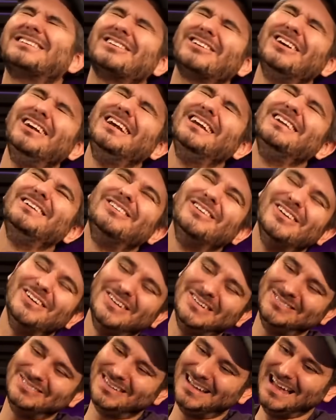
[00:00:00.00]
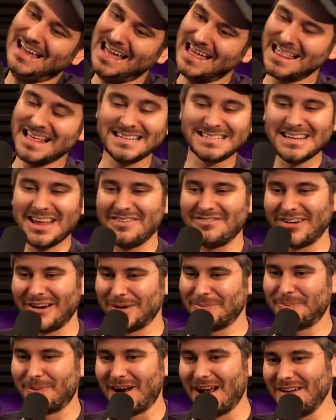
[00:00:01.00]
But now, some of the most influential
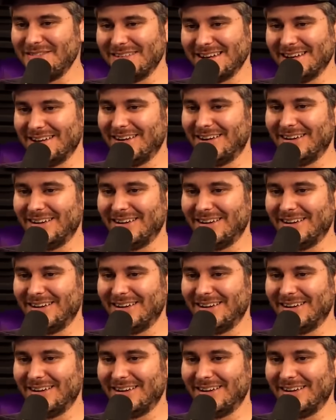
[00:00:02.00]
figures have